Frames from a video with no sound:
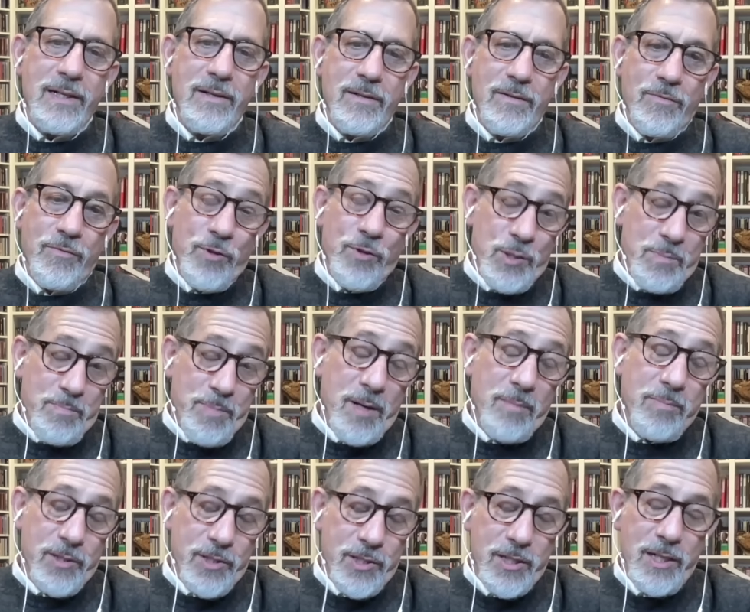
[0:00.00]
or first
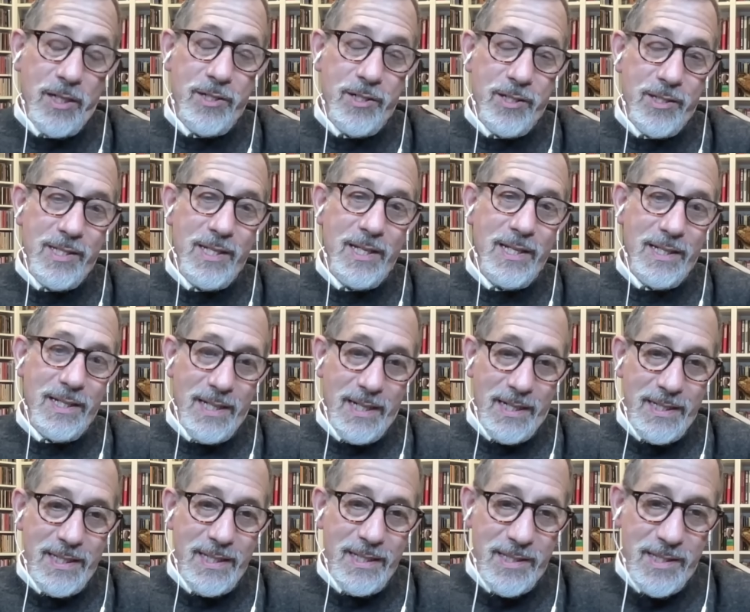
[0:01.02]
published, I should say, in
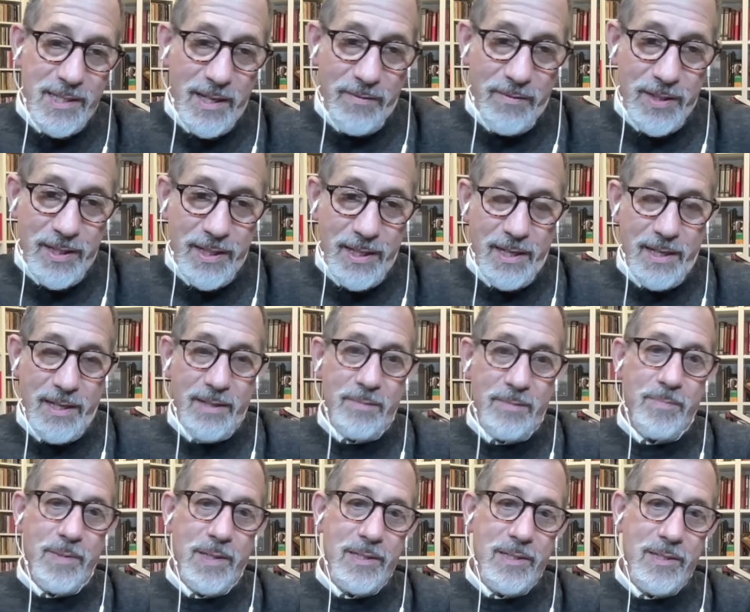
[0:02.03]
1978
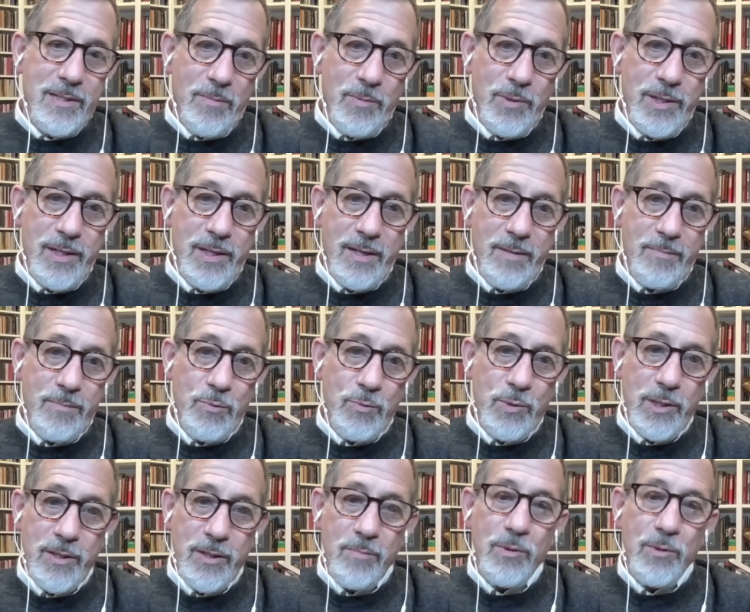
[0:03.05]
by someone named
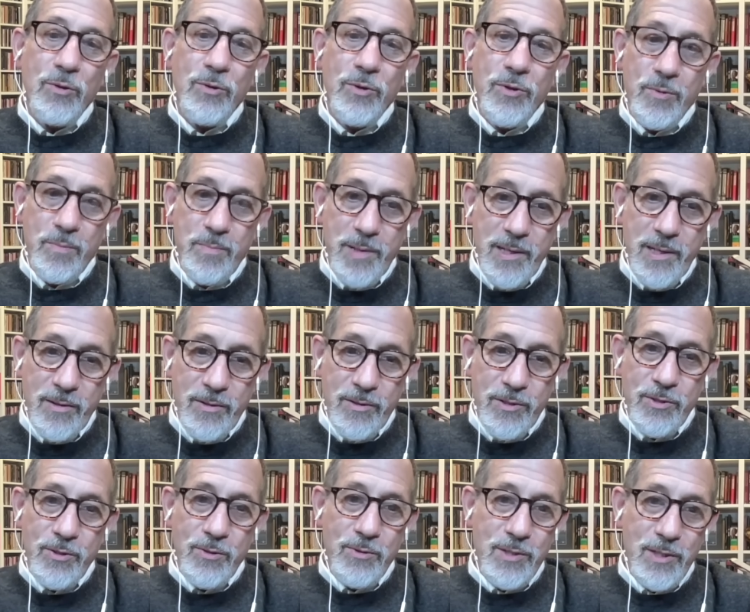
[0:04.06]
William Luther
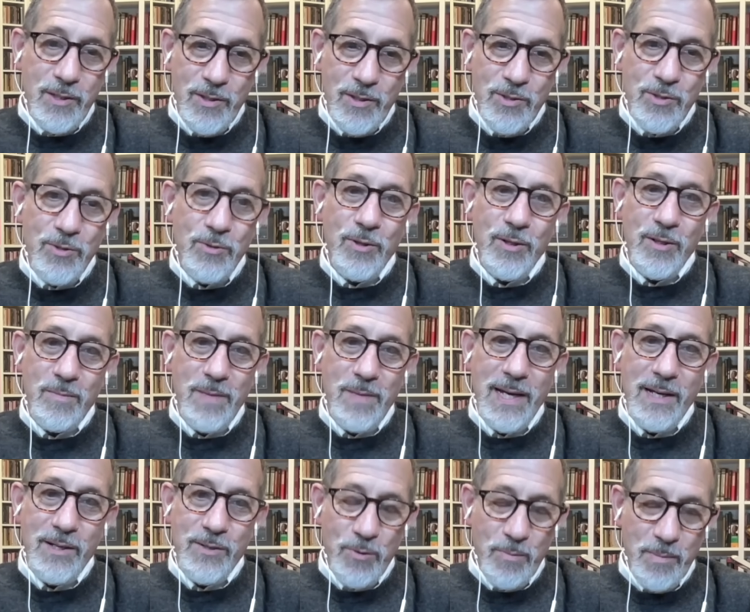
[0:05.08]
Pierce, using the pseudonym
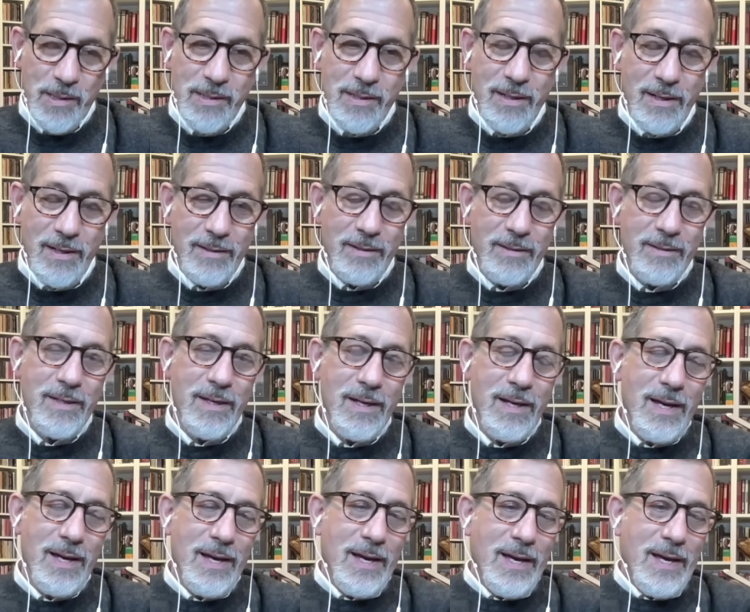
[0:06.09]
Andrew MacDonald.
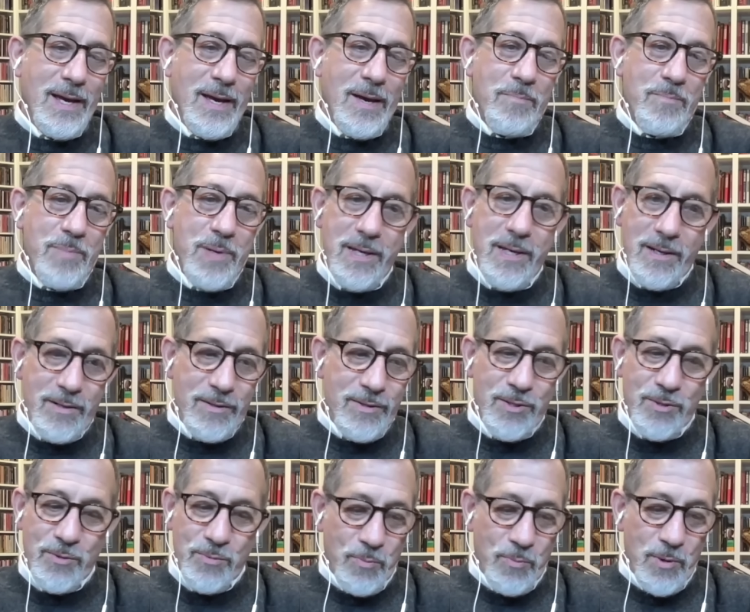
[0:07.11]

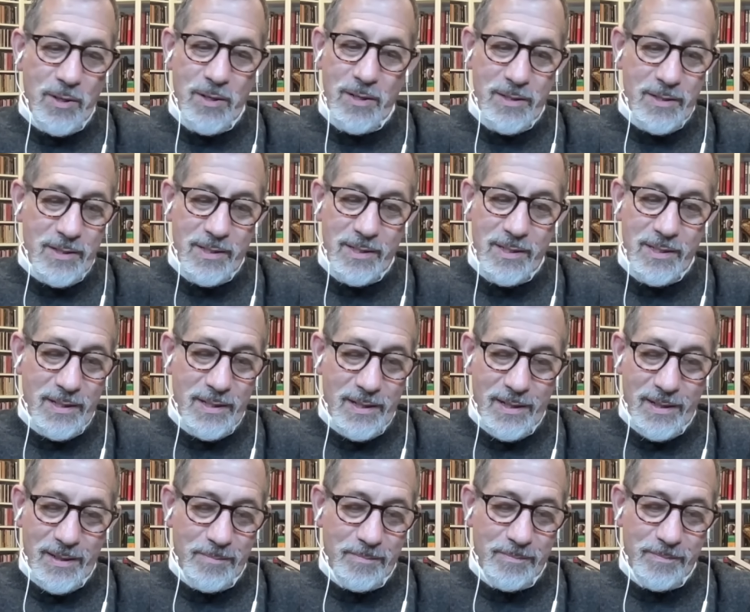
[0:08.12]
Pierce was
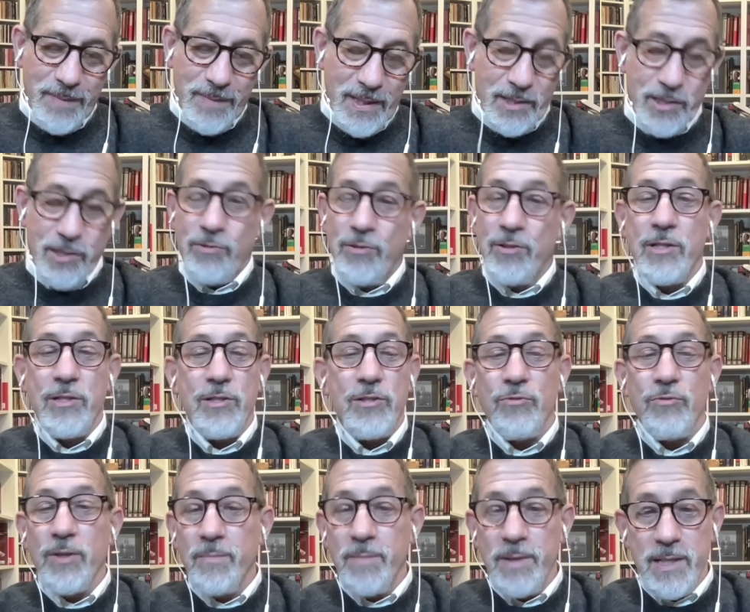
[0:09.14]

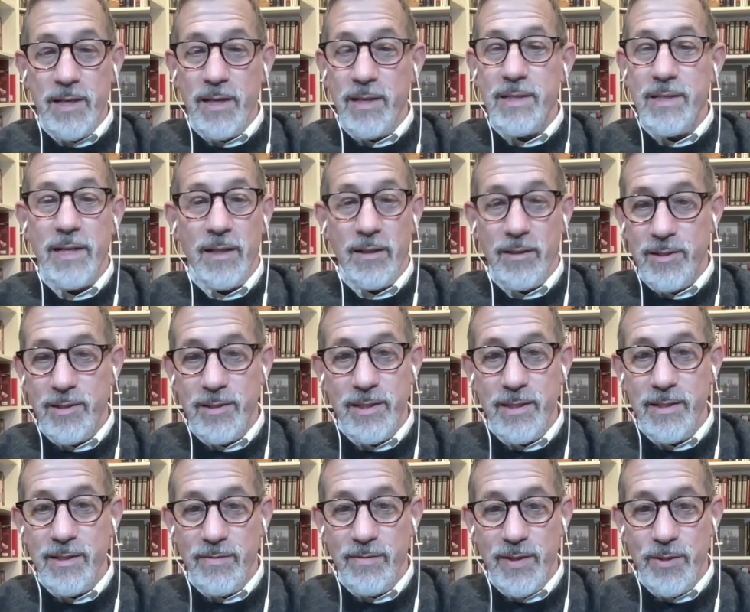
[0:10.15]
extremely intelligent
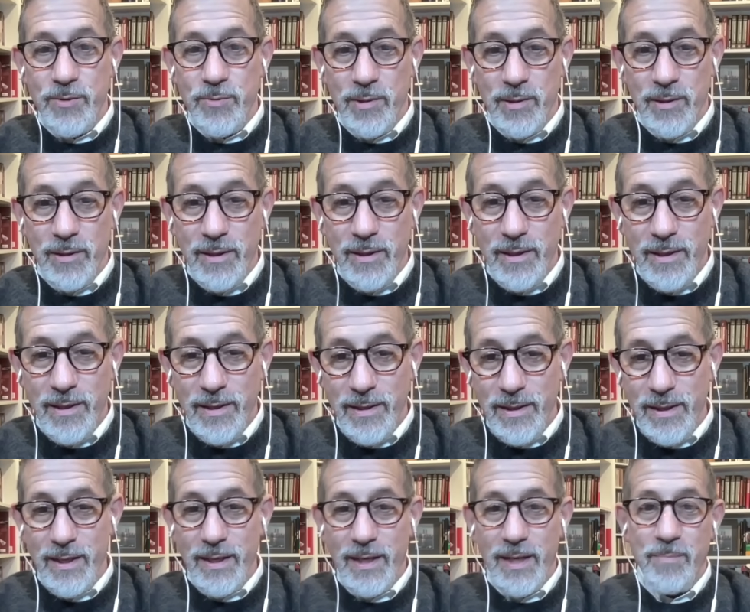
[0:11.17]
individual.
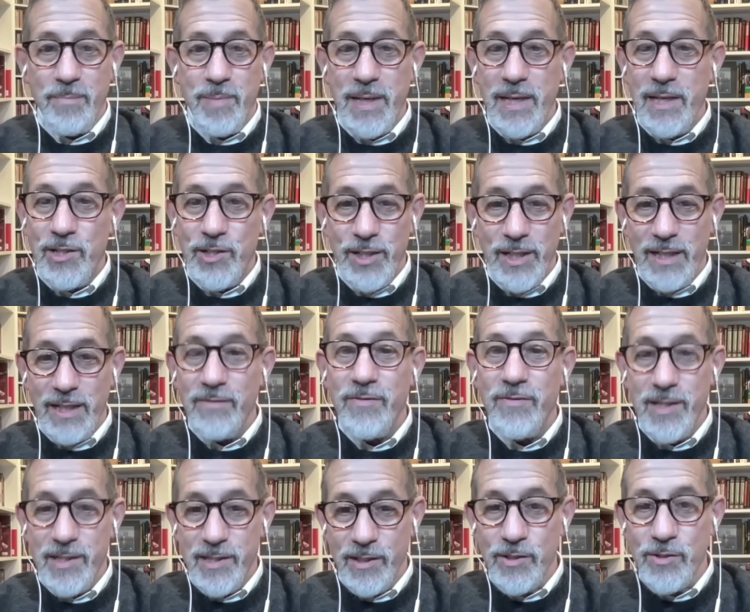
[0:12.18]
He had a PhD in
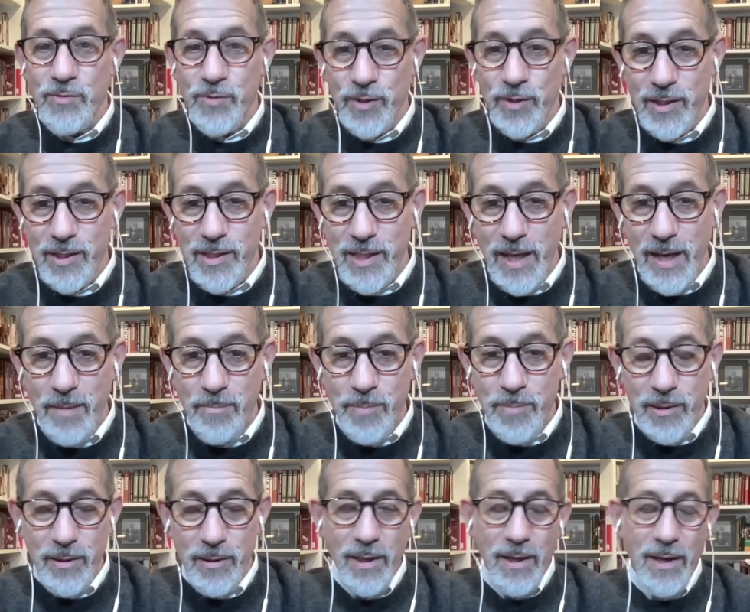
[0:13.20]
physics, for
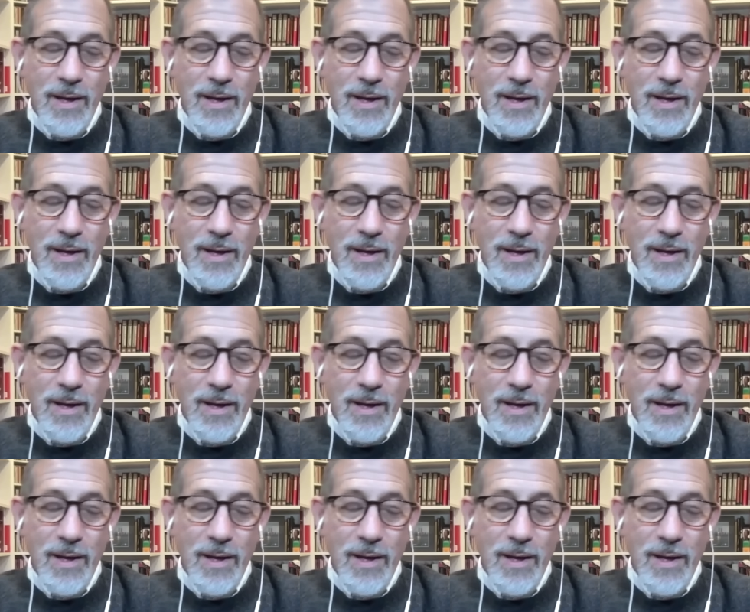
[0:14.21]
example.